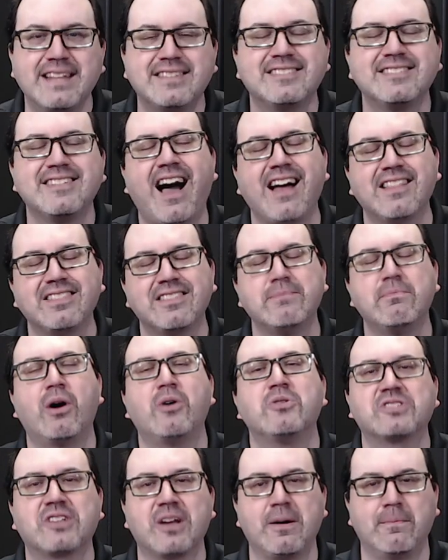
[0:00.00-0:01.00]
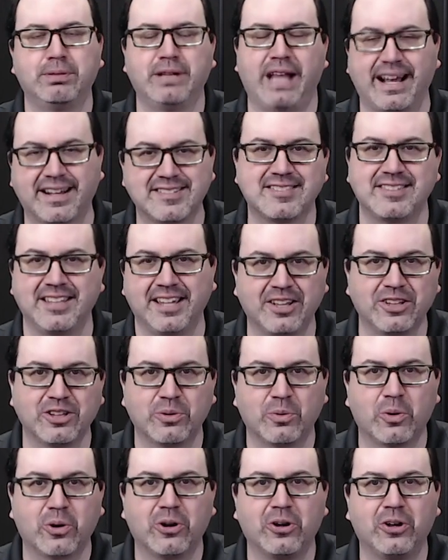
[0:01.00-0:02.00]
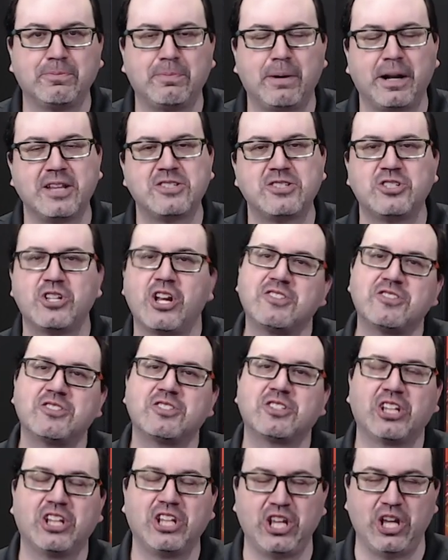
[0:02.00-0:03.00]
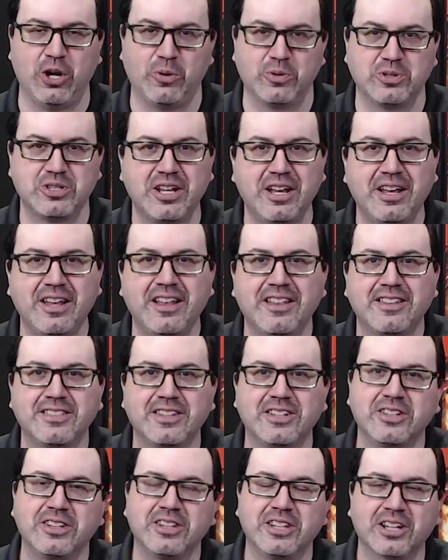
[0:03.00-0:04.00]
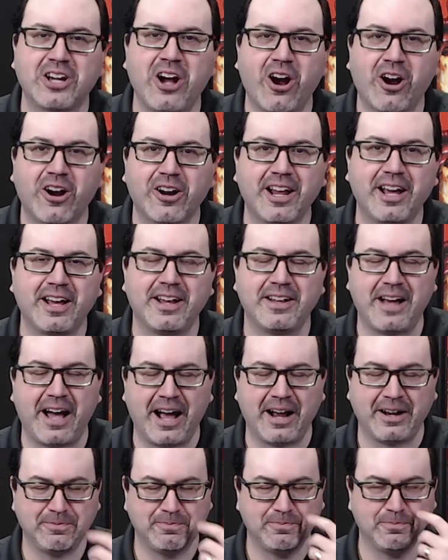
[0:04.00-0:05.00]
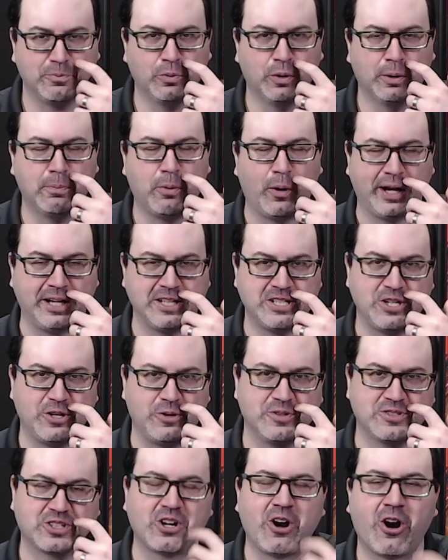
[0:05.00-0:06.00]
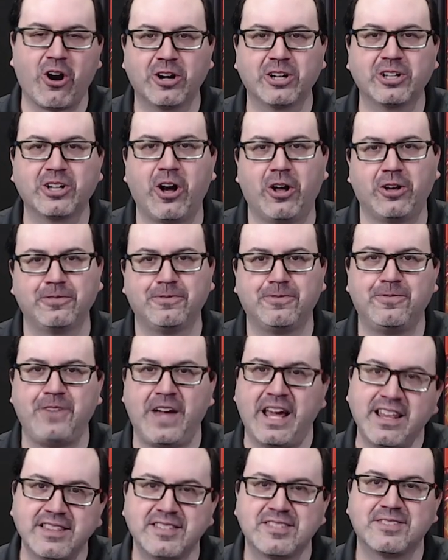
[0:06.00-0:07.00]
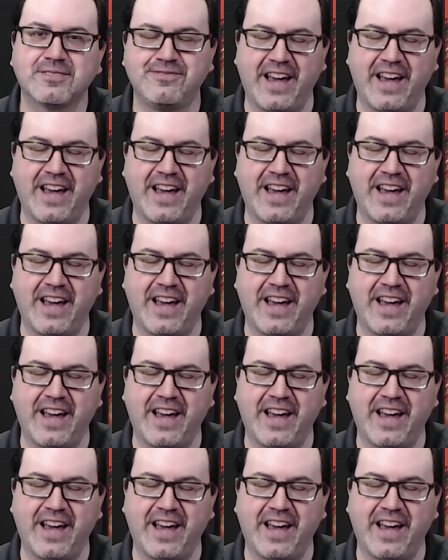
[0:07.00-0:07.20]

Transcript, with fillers: It's not the most complex thing in the world, but it's just cute. The, the card I, I will point to is a card called Faith's